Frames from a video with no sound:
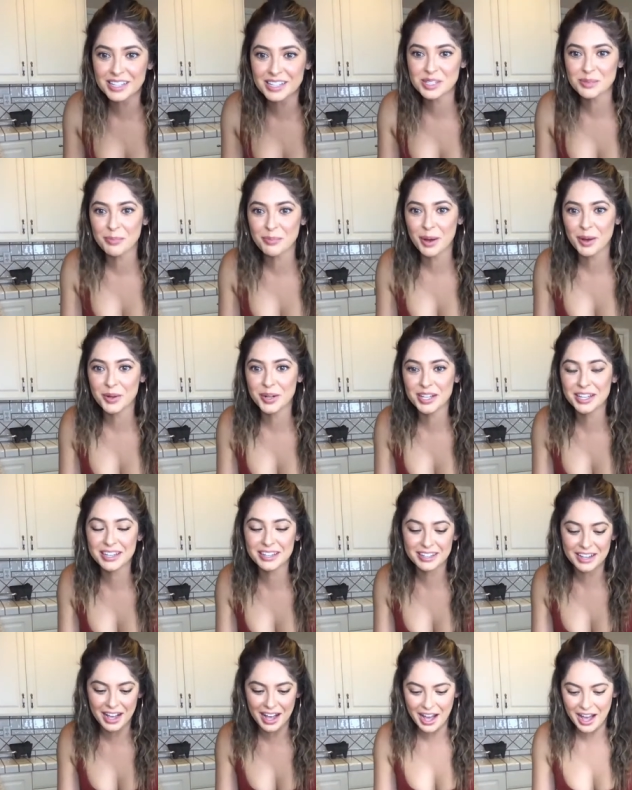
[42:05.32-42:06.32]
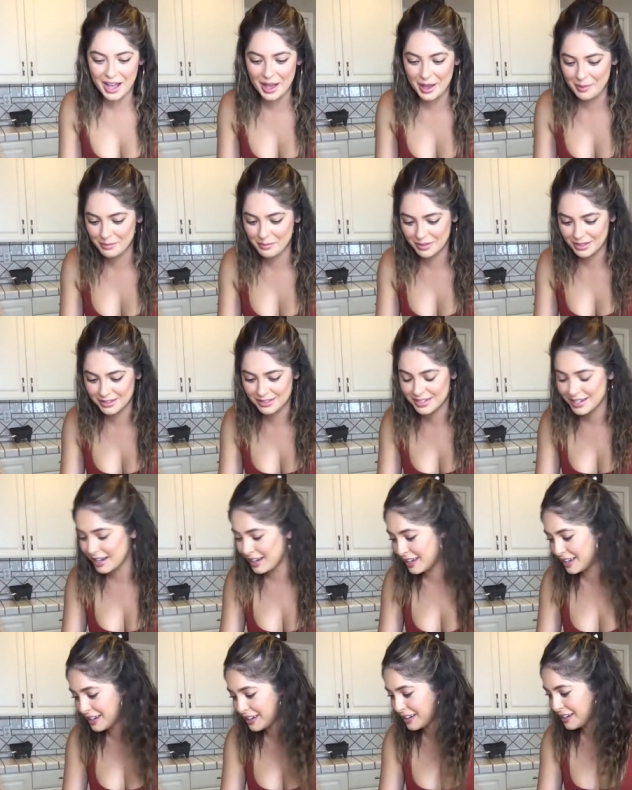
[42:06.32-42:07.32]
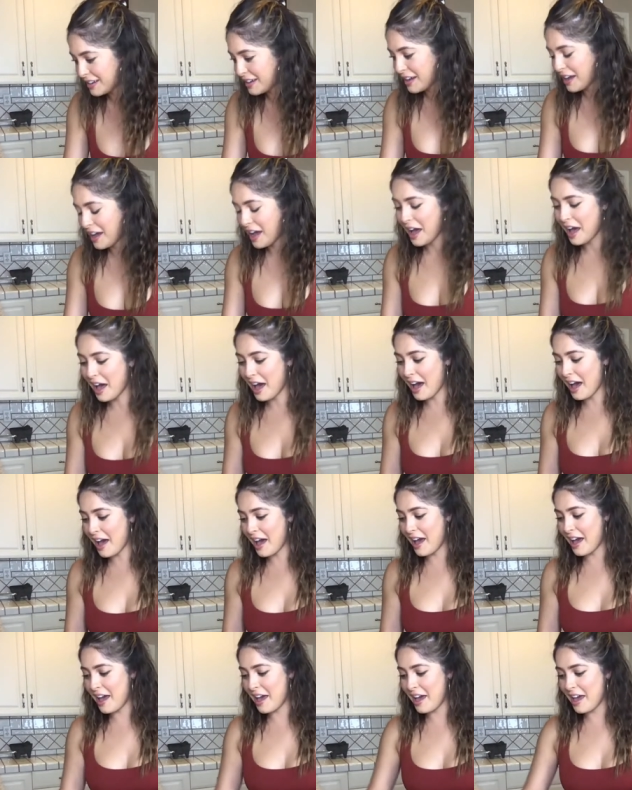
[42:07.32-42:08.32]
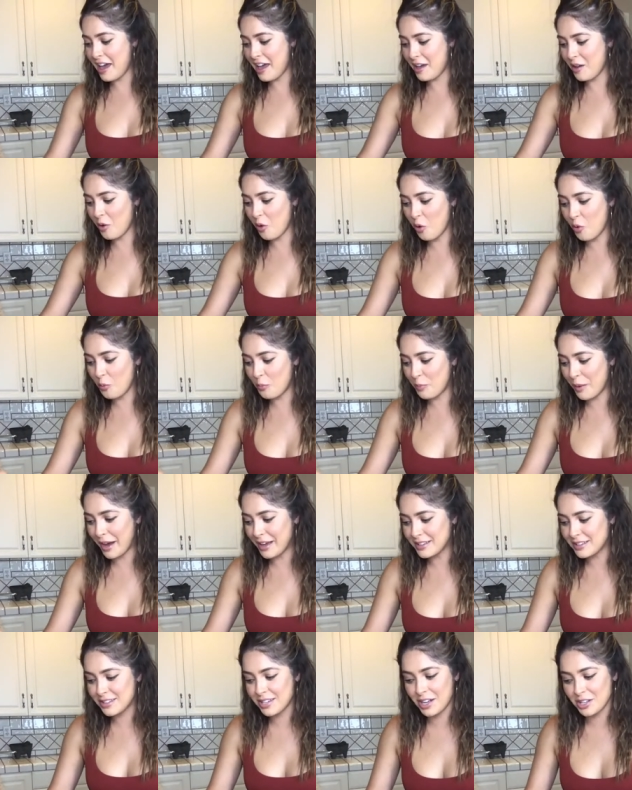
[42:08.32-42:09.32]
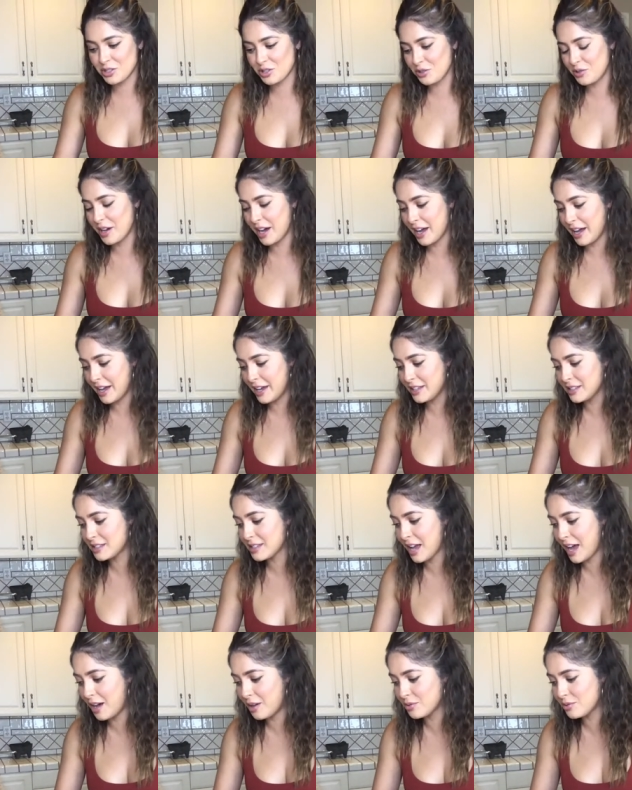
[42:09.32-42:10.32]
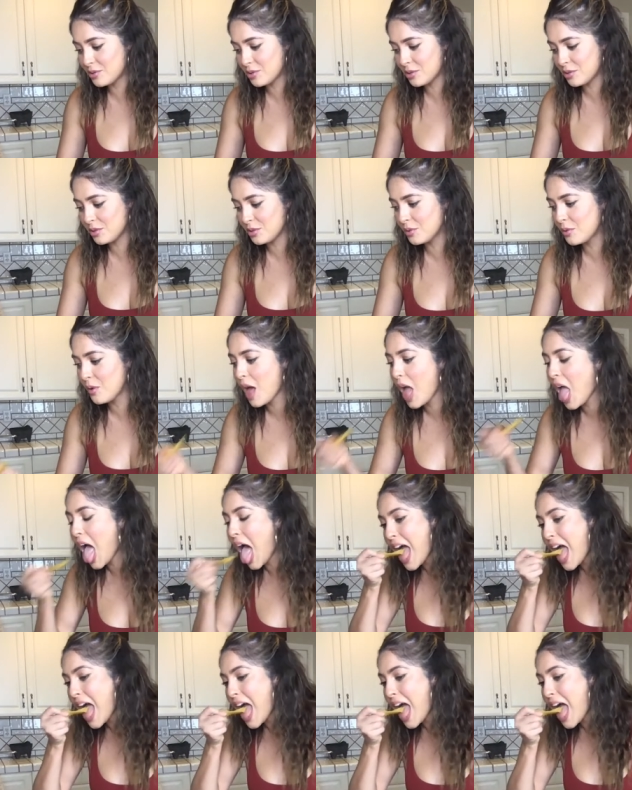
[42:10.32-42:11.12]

that's about it. I'm done. I hope I taught you guys how to